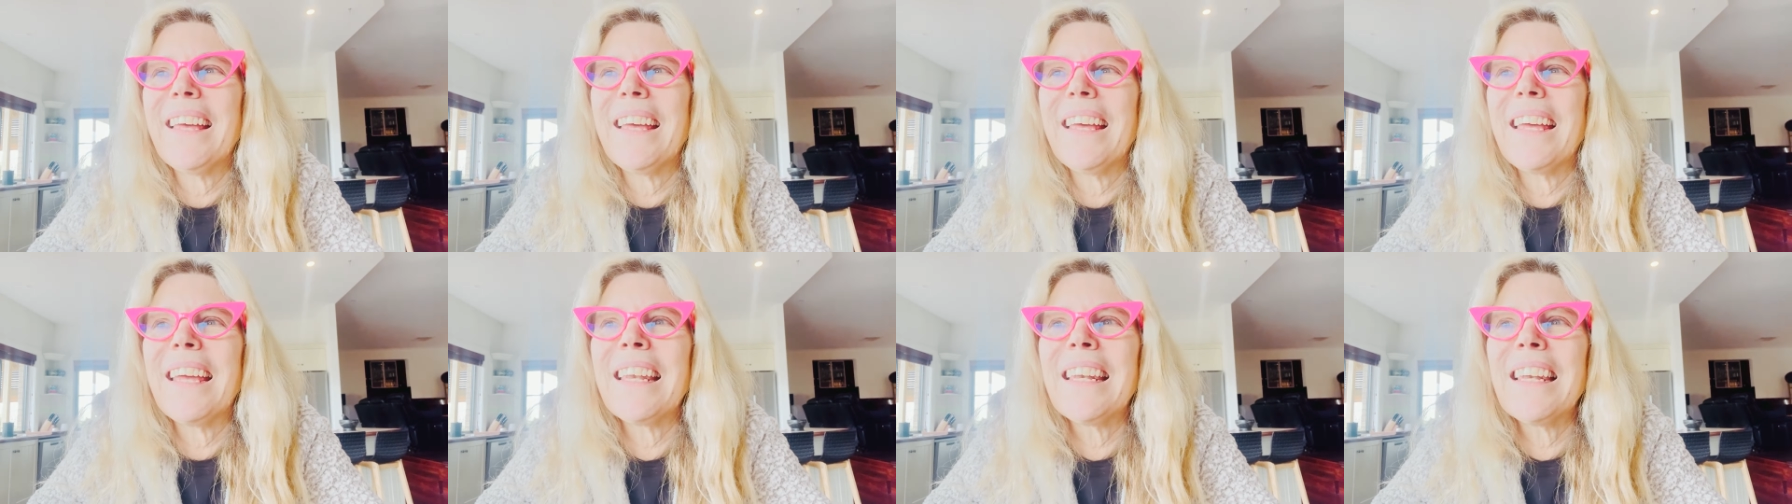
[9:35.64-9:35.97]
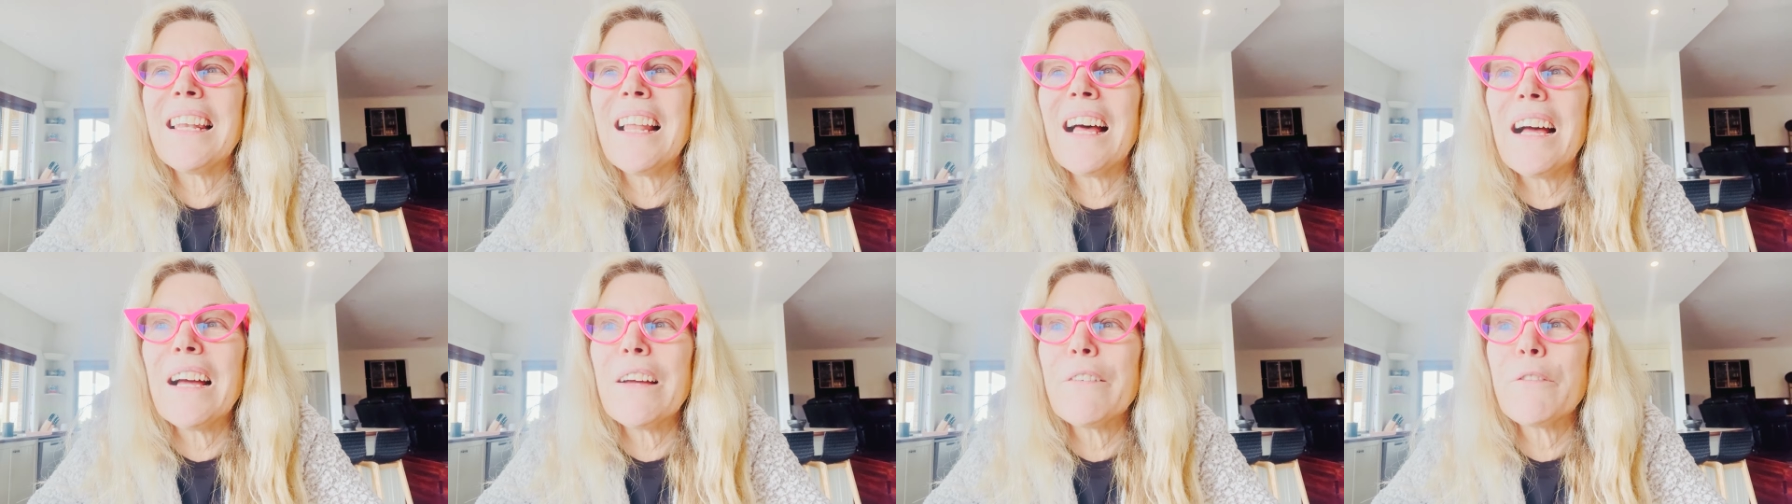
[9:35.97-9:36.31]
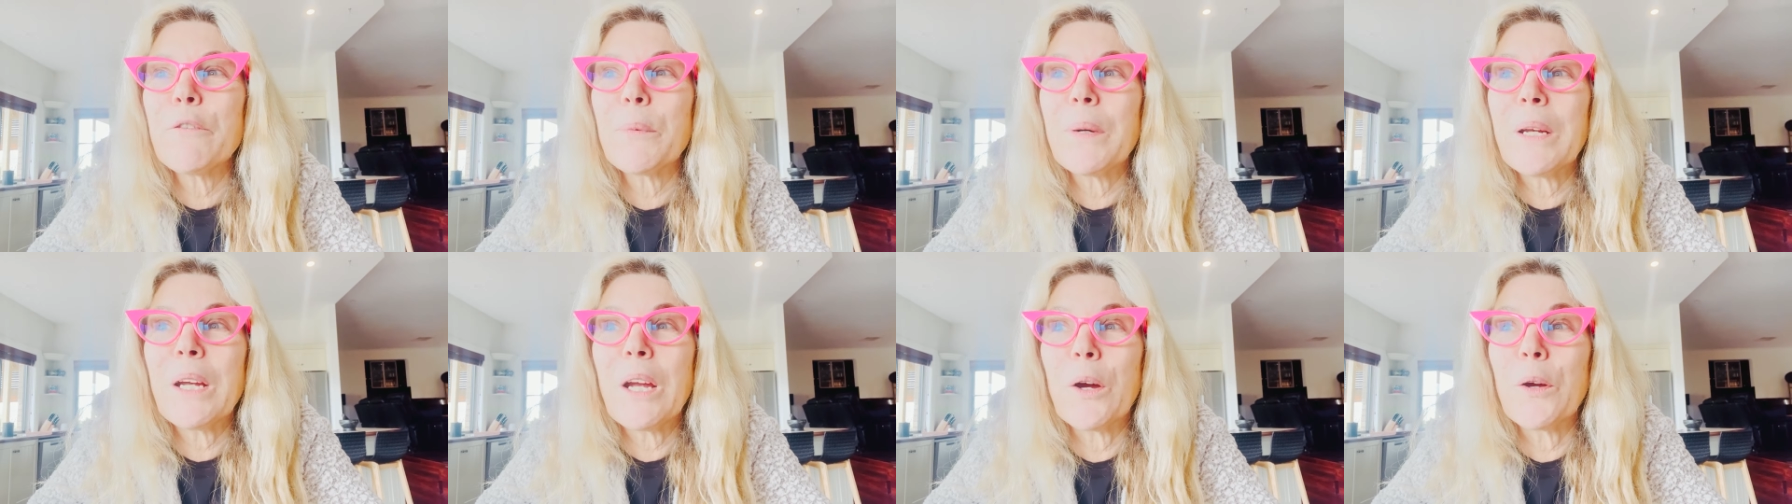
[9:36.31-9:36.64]
In
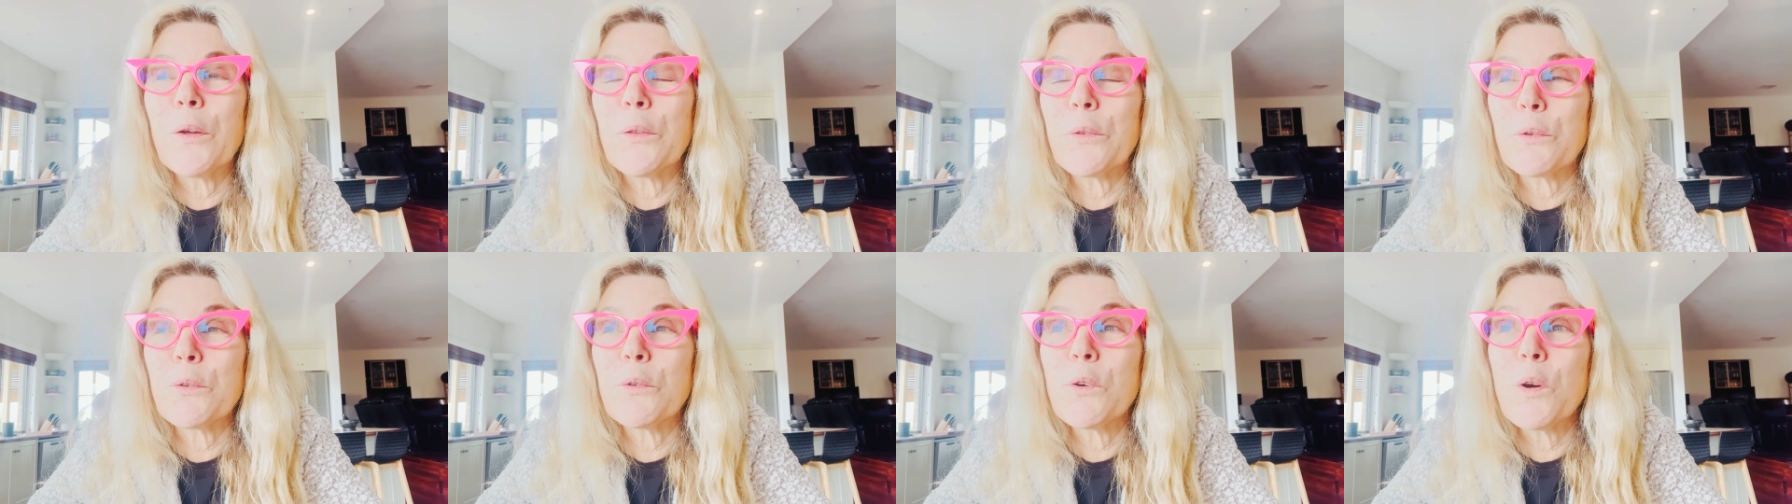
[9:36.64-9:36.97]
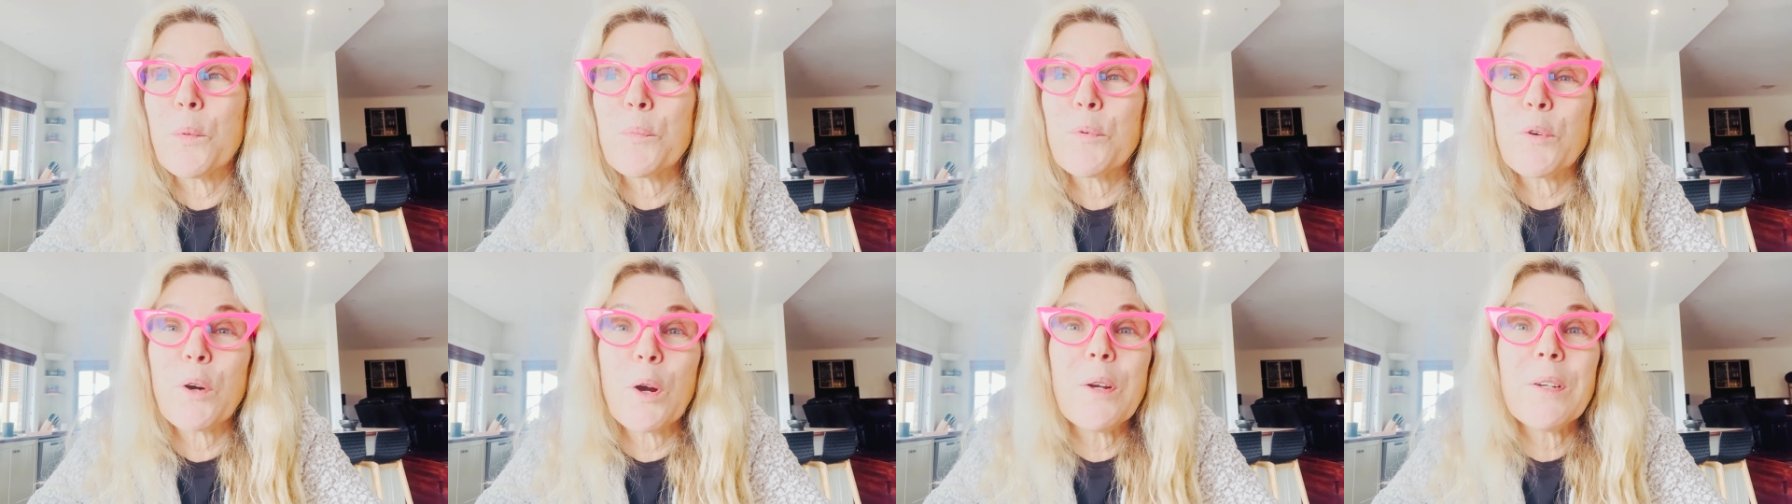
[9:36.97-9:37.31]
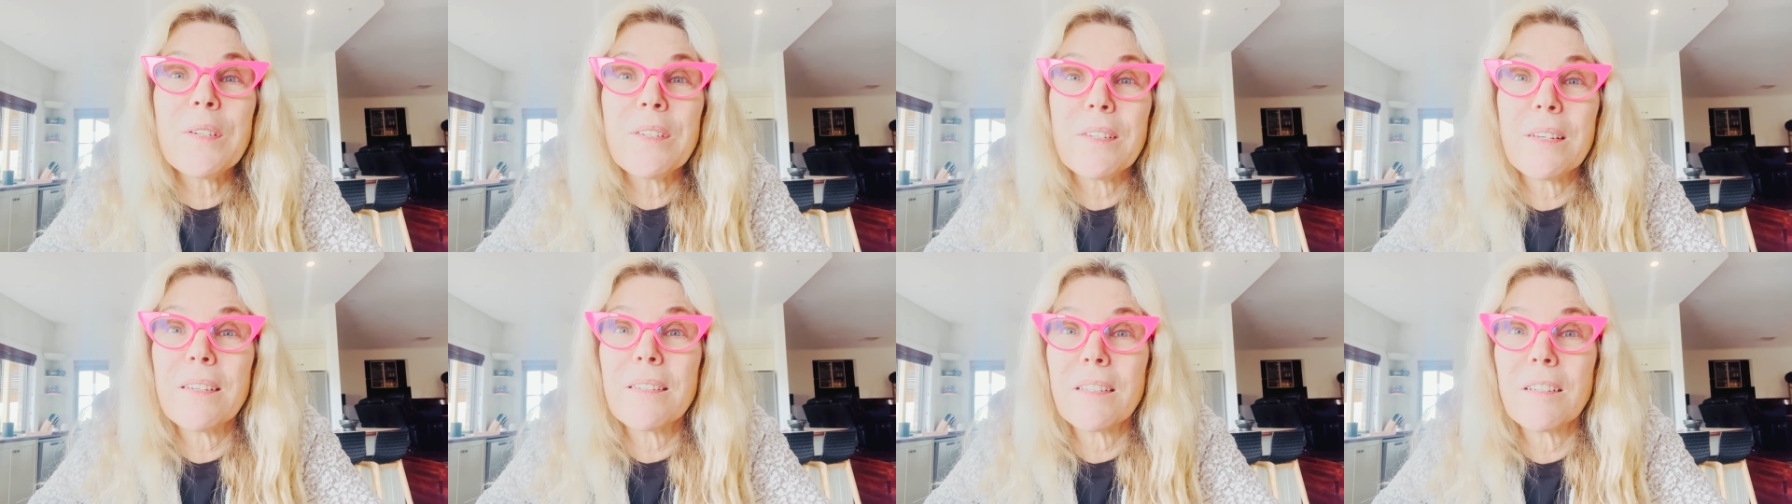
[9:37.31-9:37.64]
life, we go through a
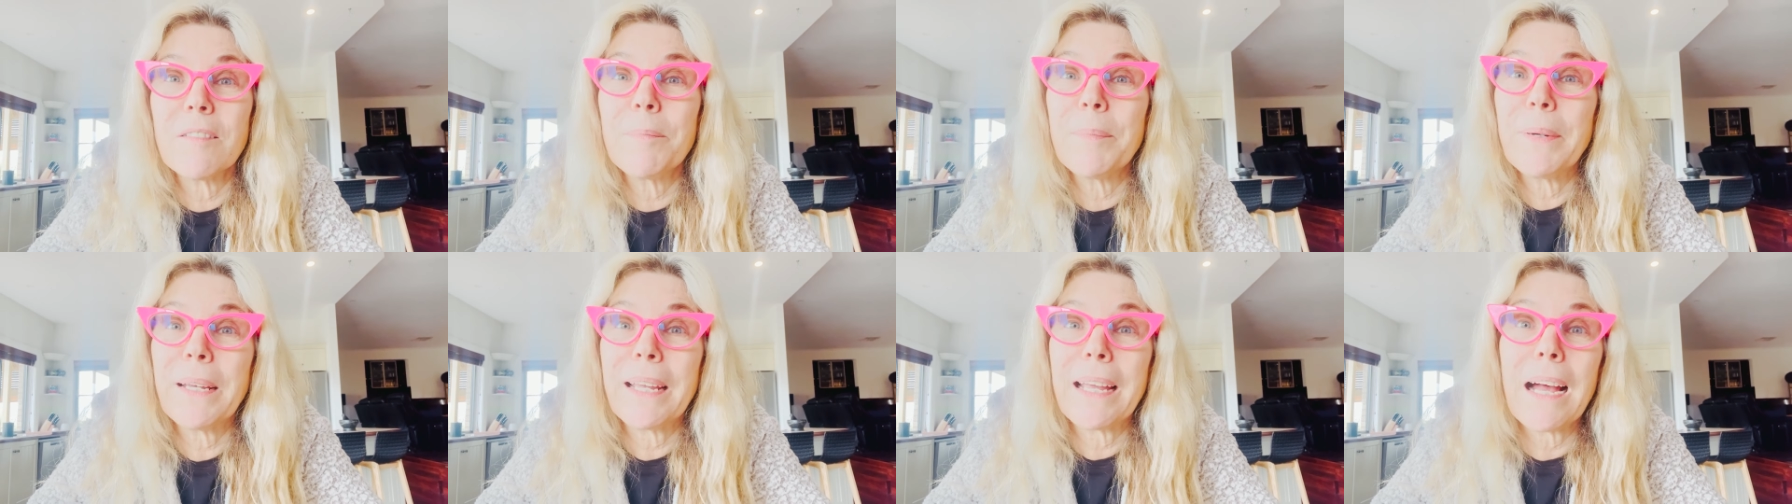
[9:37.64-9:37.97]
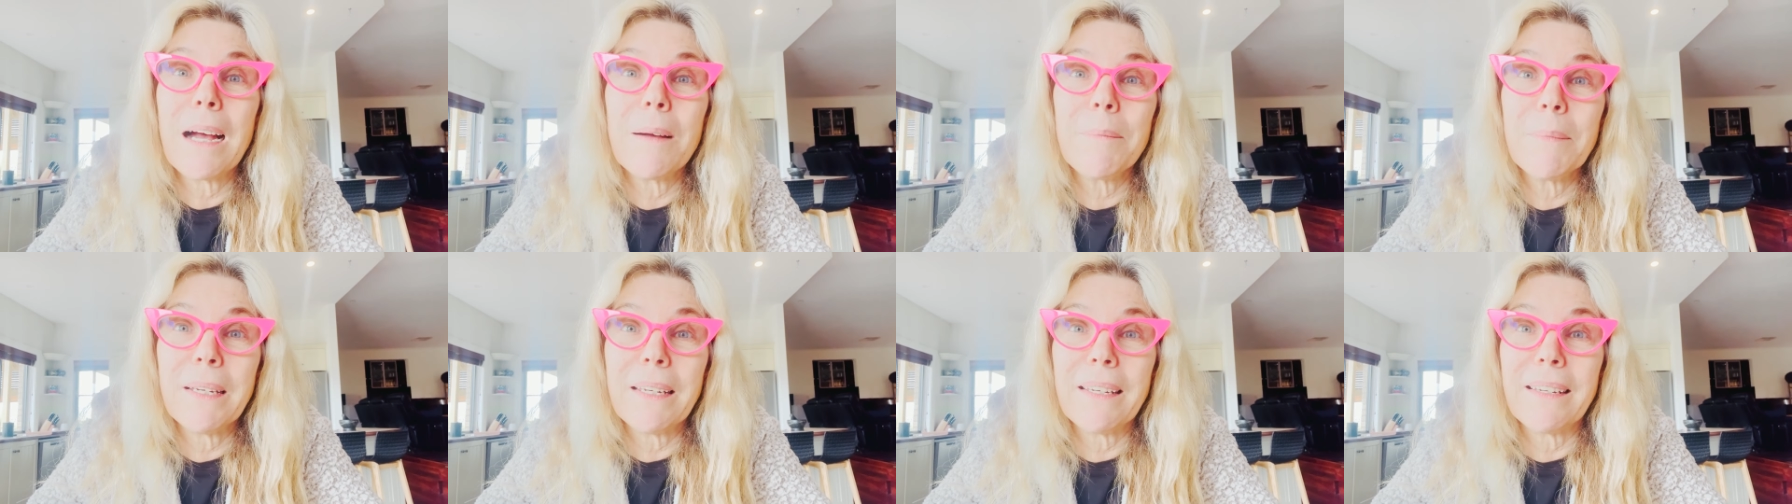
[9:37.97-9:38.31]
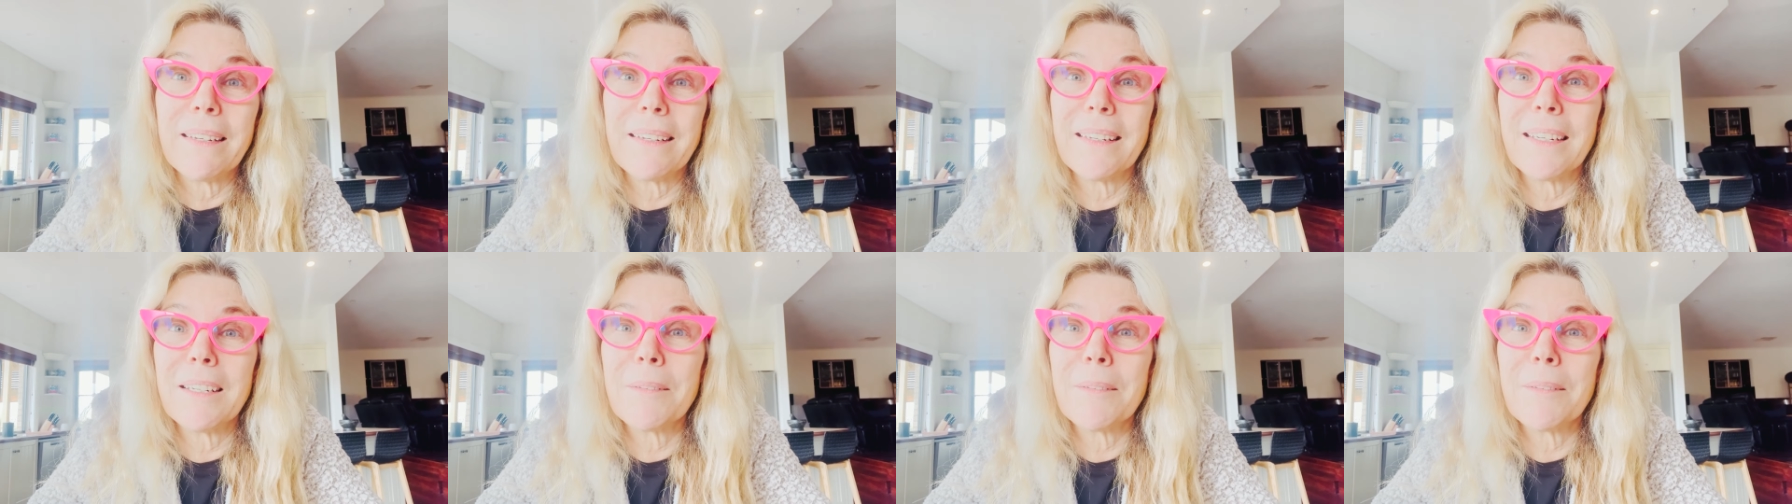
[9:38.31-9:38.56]
process of becoming